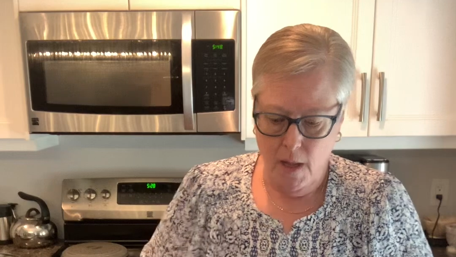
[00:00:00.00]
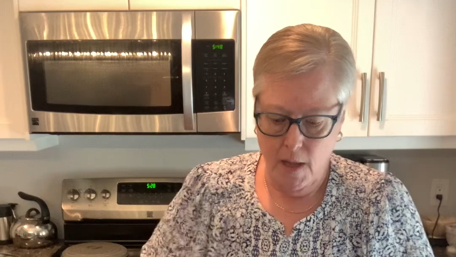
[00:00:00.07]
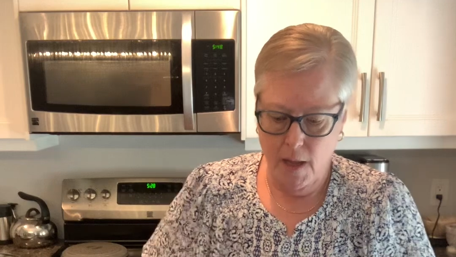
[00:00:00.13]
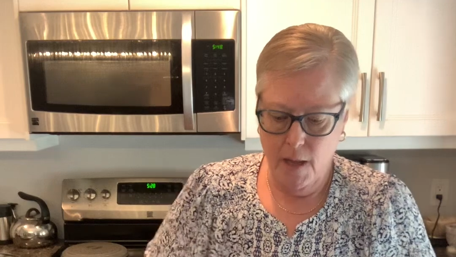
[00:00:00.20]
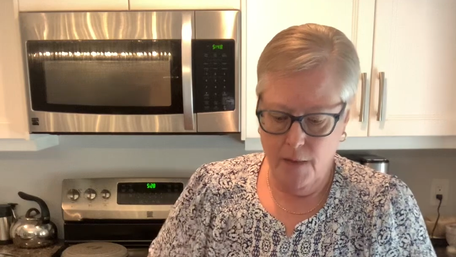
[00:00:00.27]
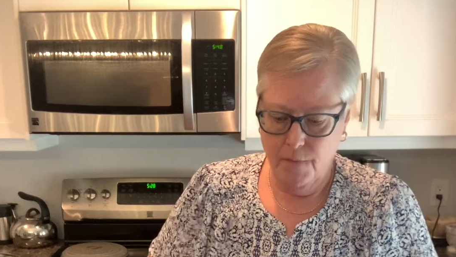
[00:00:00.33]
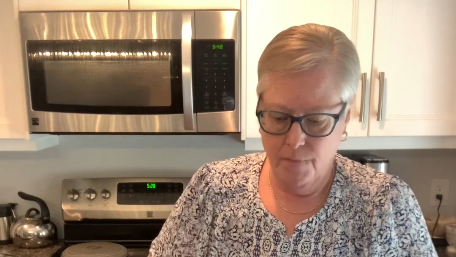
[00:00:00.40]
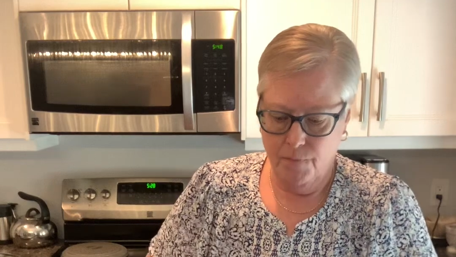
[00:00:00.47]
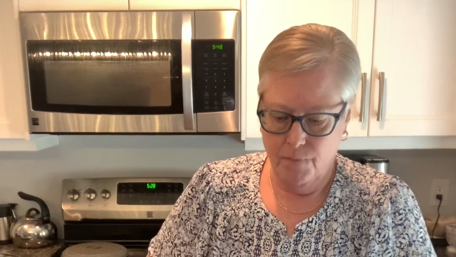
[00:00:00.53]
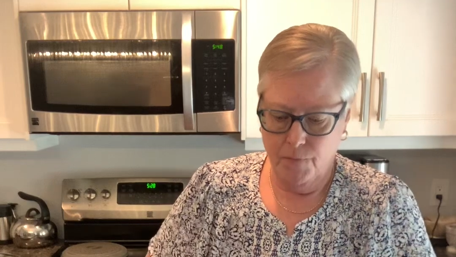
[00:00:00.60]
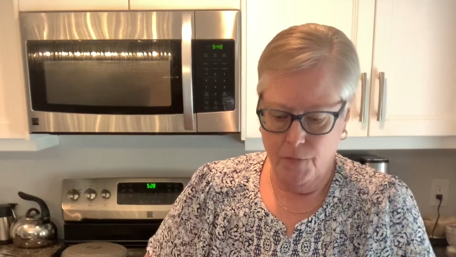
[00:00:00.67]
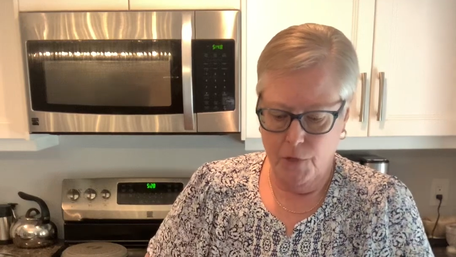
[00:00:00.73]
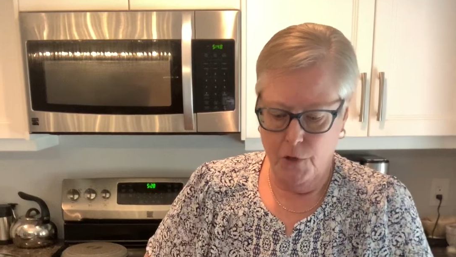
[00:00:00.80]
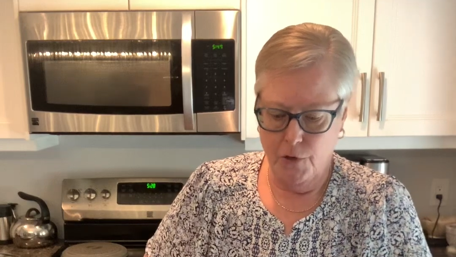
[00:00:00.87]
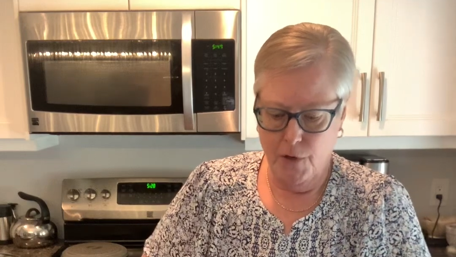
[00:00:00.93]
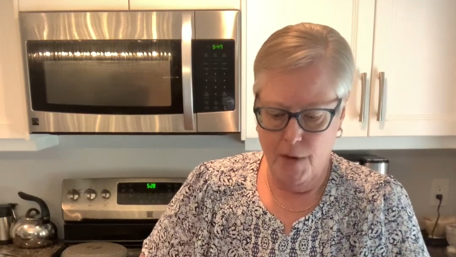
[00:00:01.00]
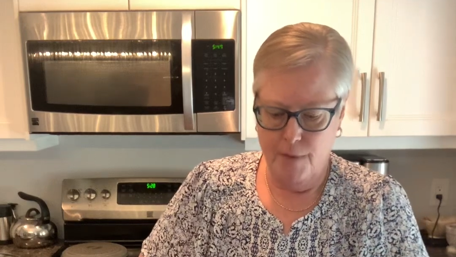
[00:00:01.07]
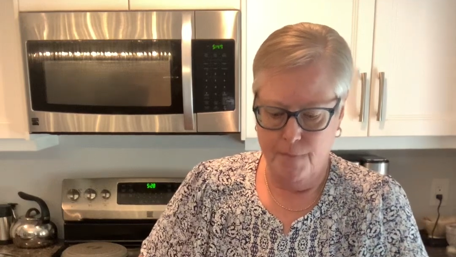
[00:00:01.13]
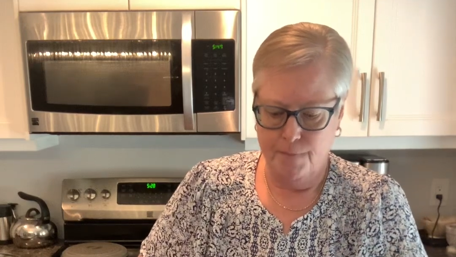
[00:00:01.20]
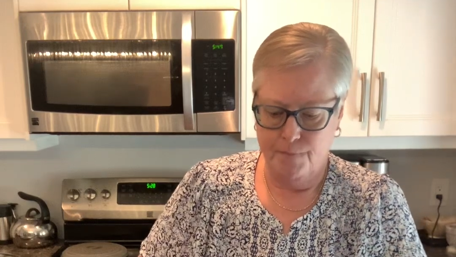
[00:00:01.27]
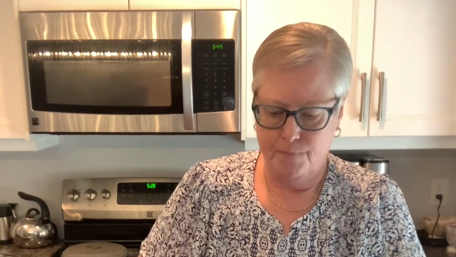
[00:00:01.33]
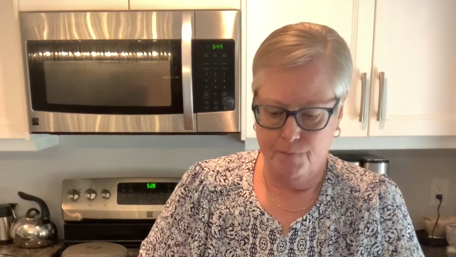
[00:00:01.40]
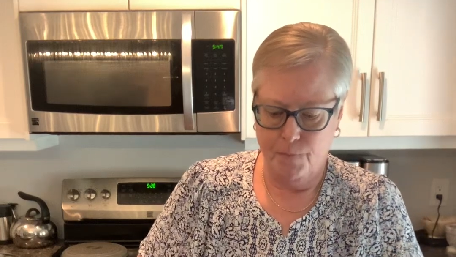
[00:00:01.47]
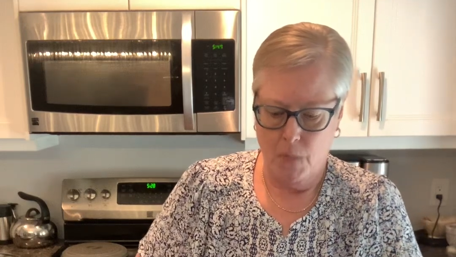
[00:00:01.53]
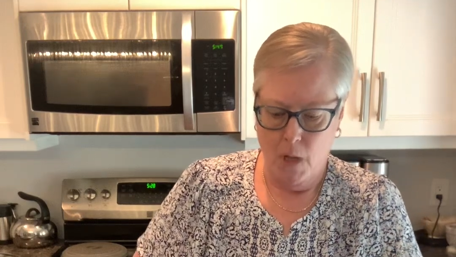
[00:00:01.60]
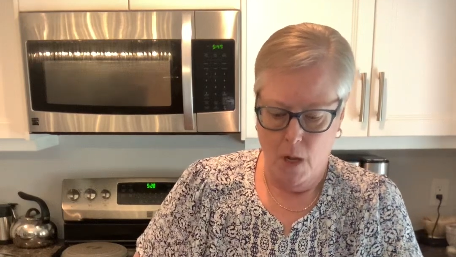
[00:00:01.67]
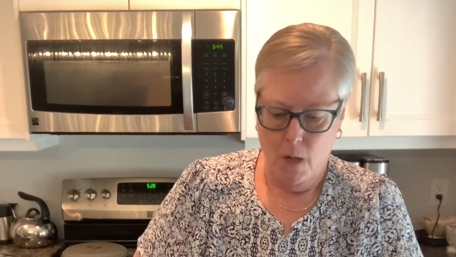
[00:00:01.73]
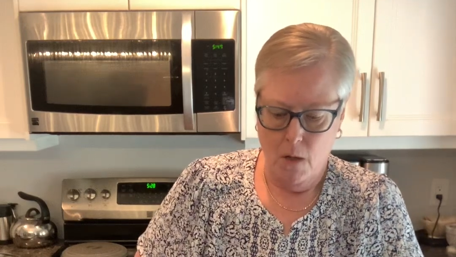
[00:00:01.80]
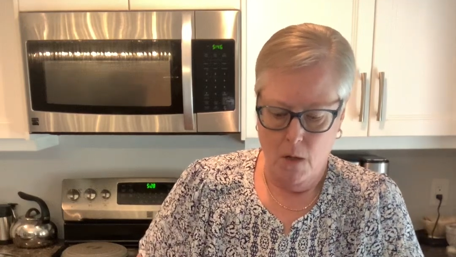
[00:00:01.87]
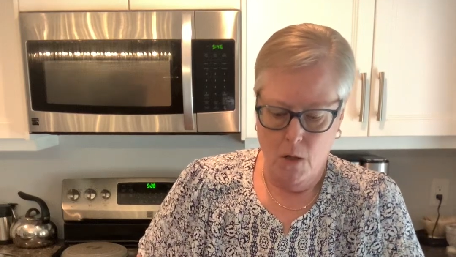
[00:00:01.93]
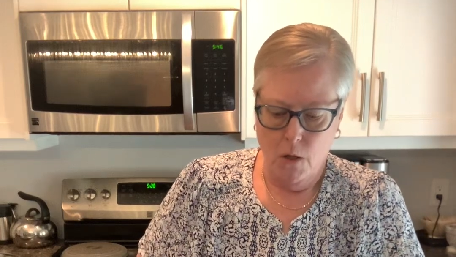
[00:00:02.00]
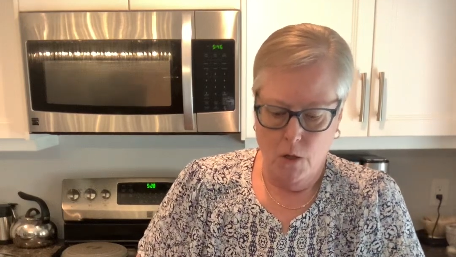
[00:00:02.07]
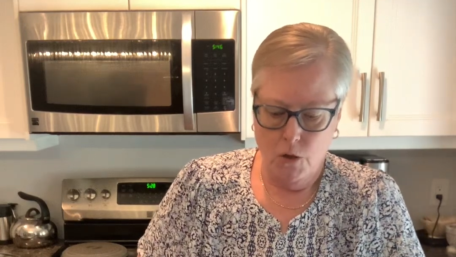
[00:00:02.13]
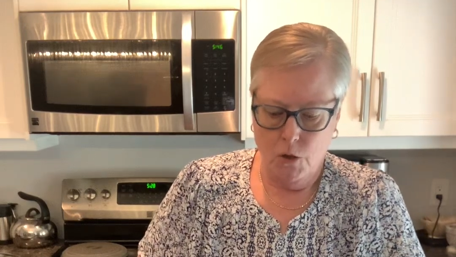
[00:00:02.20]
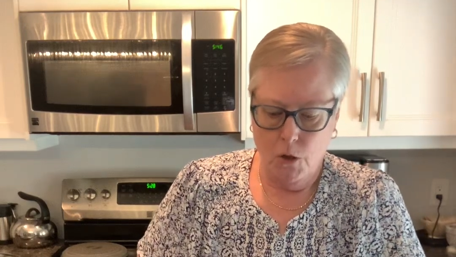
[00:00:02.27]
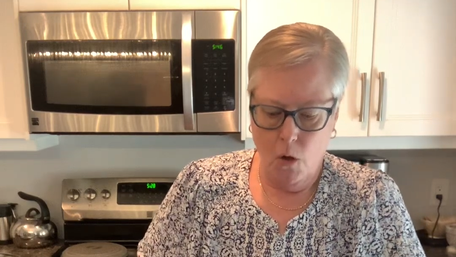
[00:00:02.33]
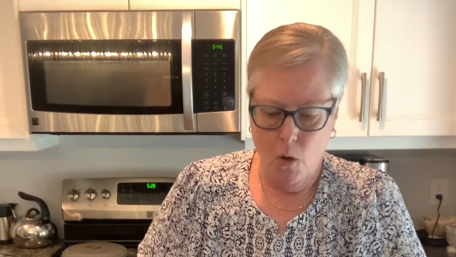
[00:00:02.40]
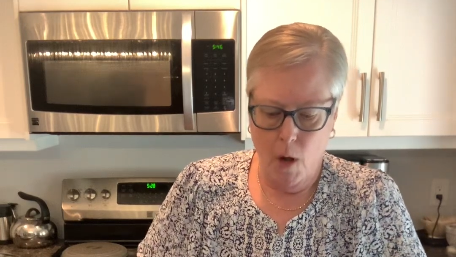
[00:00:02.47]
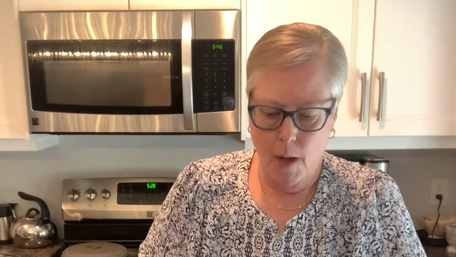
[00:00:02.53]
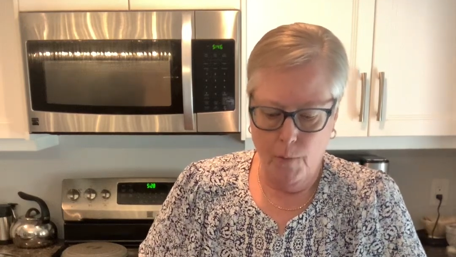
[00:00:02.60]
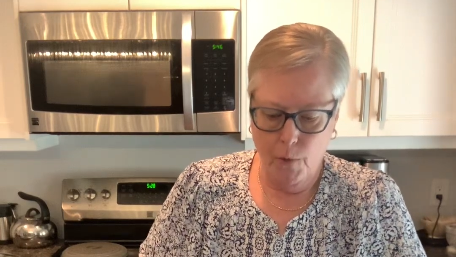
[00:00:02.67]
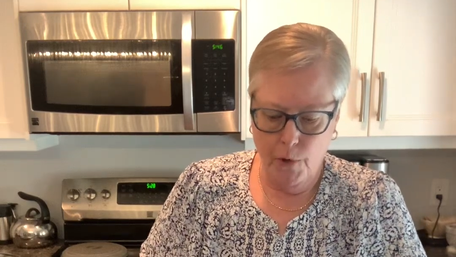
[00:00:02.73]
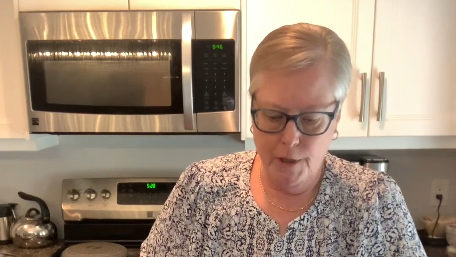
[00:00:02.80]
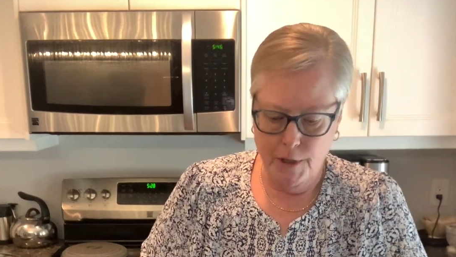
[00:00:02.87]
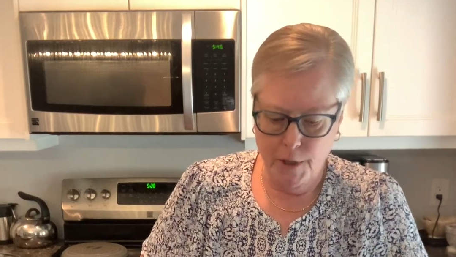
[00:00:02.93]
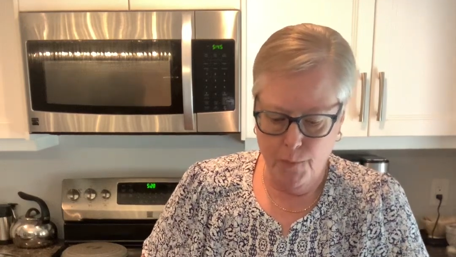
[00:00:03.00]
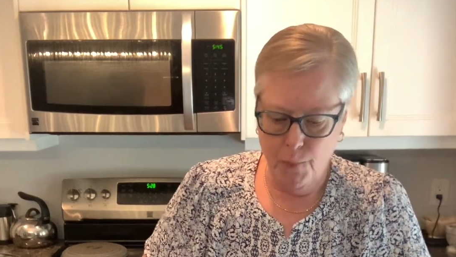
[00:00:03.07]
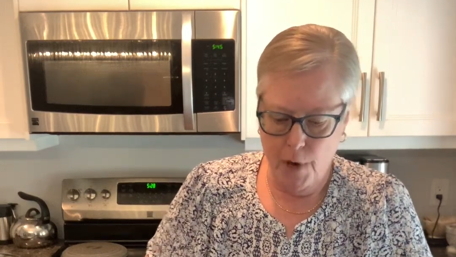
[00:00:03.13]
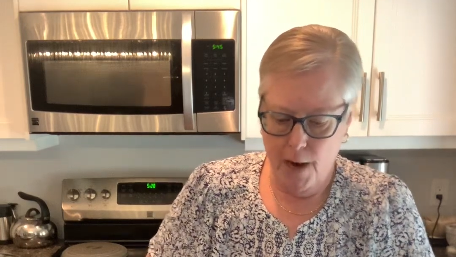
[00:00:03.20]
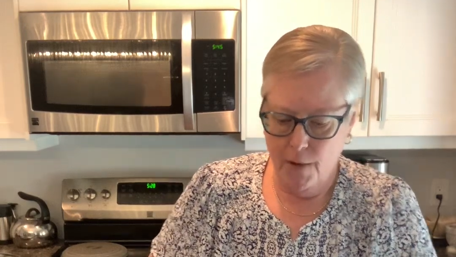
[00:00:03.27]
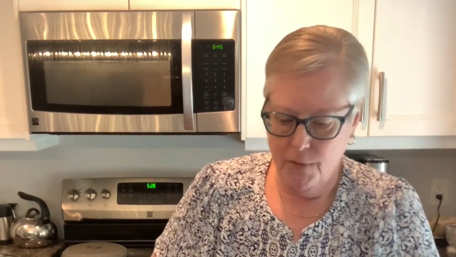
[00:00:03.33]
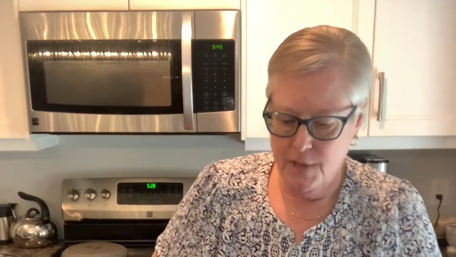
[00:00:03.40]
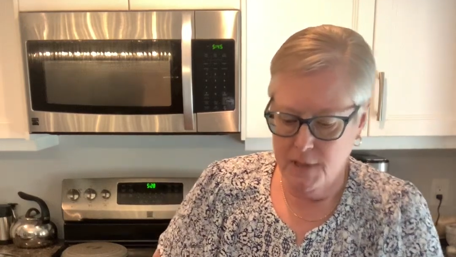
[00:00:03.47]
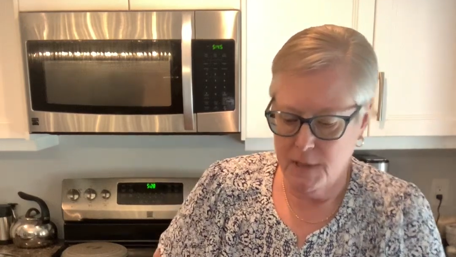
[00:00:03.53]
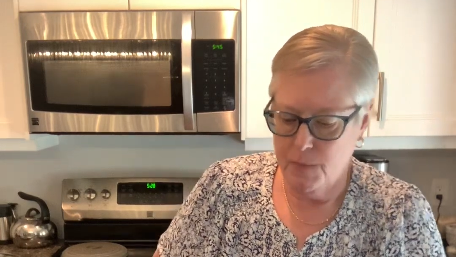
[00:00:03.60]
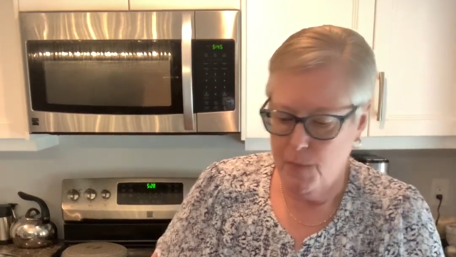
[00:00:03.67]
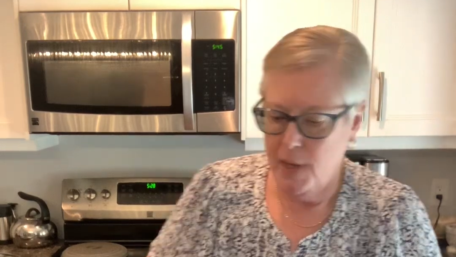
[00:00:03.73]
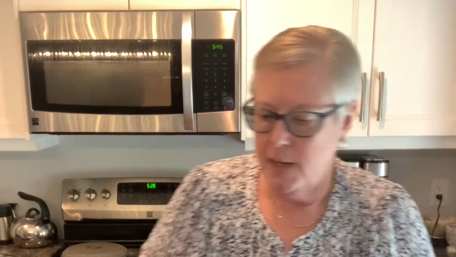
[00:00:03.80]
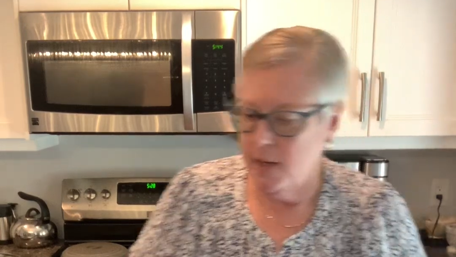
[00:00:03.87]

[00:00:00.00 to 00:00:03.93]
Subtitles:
And you're done. So I'm going to brown this meat